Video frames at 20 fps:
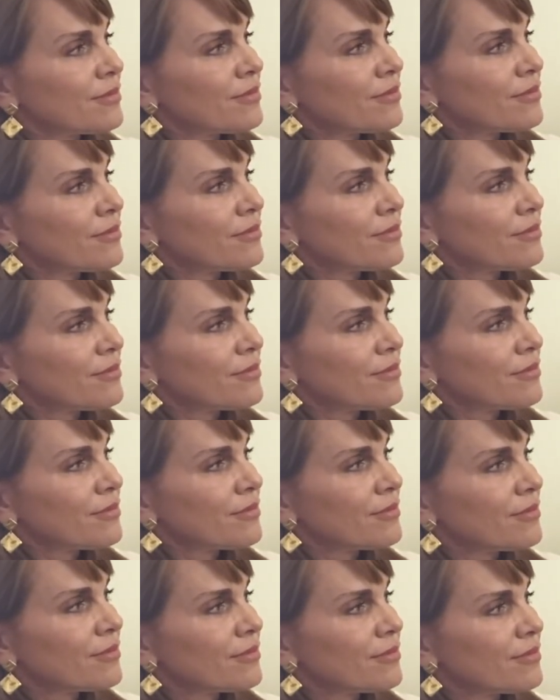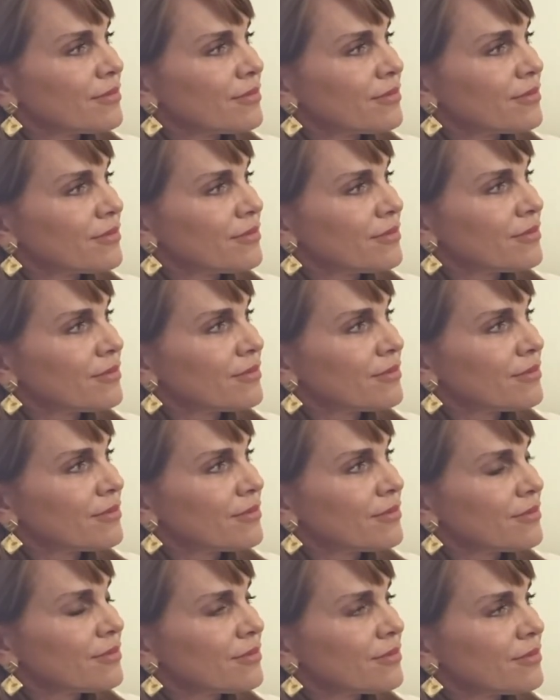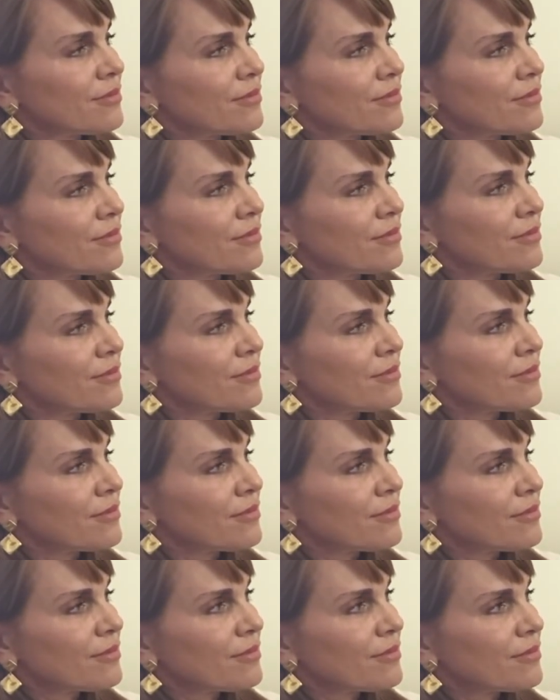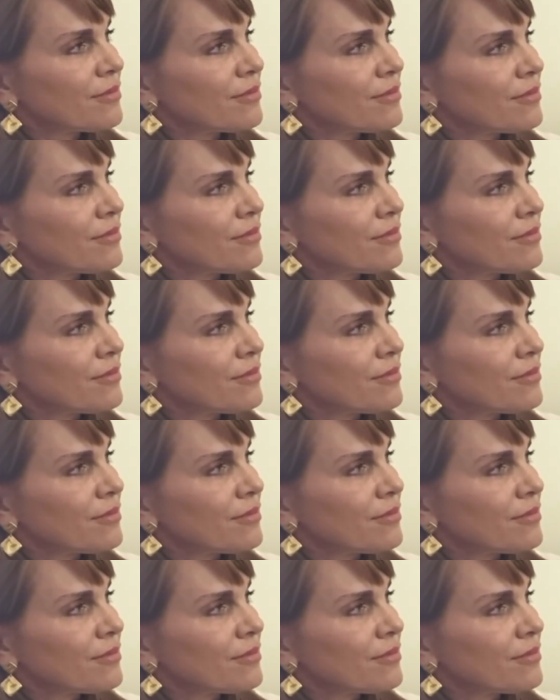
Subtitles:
(silent)